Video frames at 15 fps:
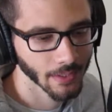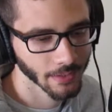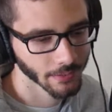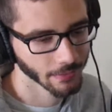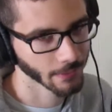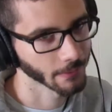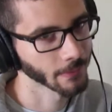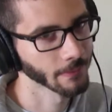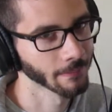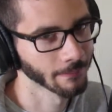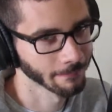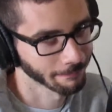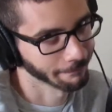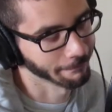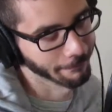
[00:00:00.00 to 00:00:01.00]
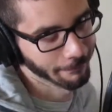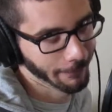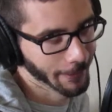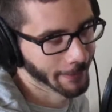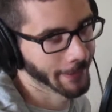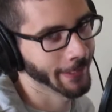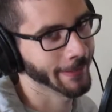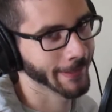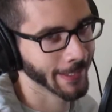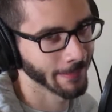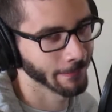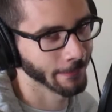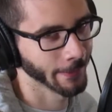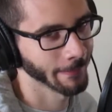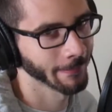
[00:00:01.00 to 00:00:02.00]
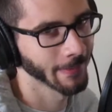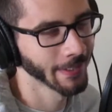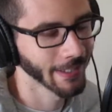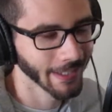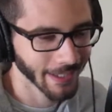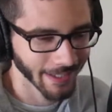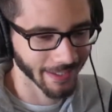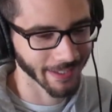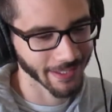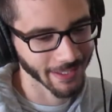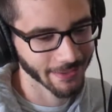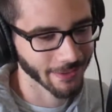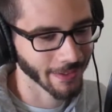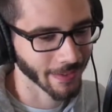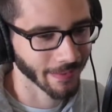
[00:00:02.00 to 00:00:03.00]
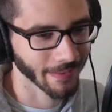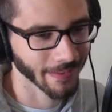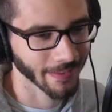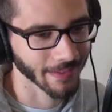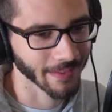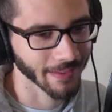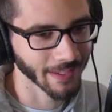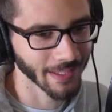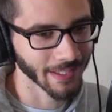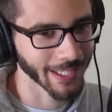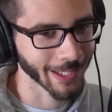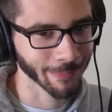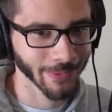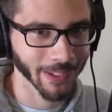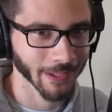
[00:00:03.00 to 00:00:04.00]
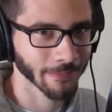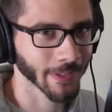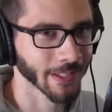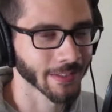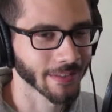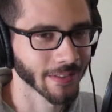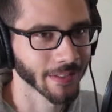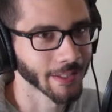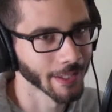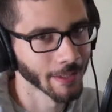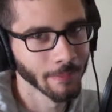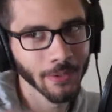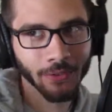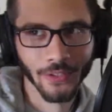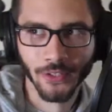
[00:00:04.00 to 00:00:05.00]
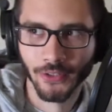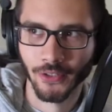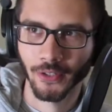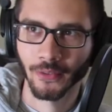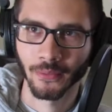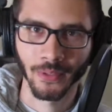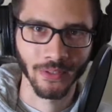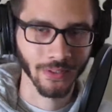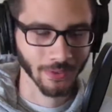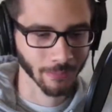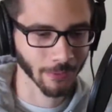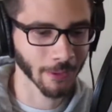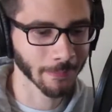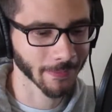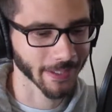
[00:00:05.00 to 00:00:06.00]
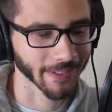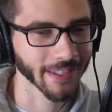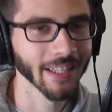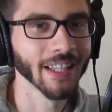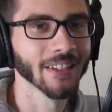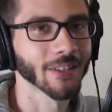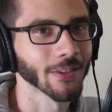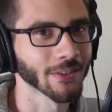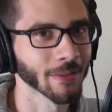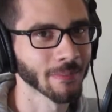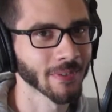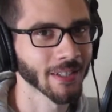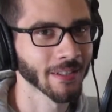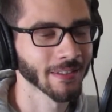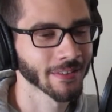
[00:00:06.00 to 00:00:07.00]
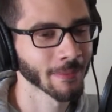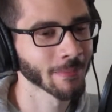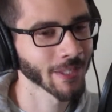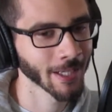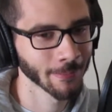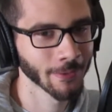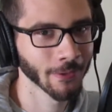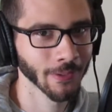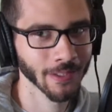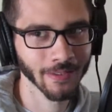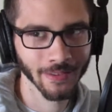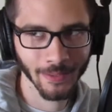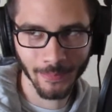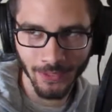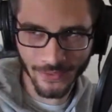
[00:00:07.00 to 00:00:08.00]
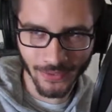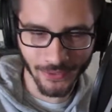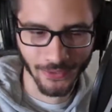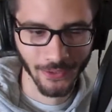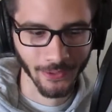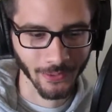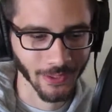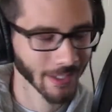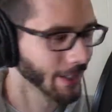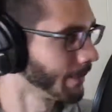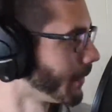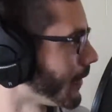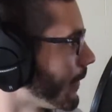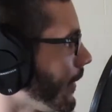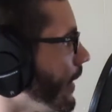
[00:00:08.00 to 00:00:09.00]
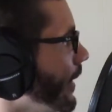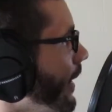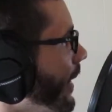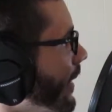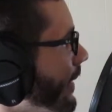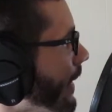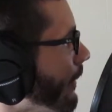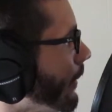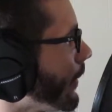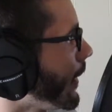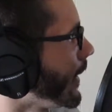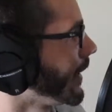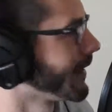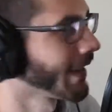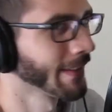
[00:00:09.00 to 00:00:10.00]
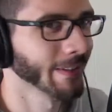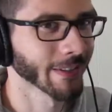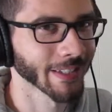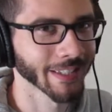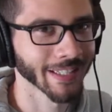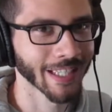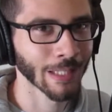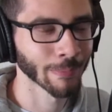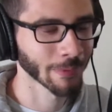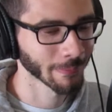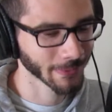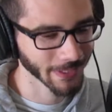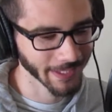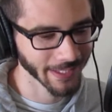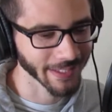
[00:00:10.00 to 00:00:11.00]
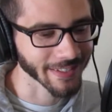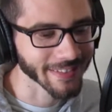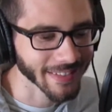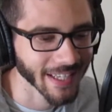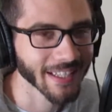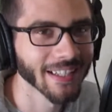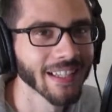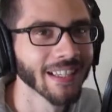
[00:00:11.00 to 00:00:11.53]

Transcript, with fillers: So, in that time frame, uh, Jonathan named the event a music show, which is appropriate. So sometime, sometime during the music show, between 7.30 and 10.30, I'll be playing a set.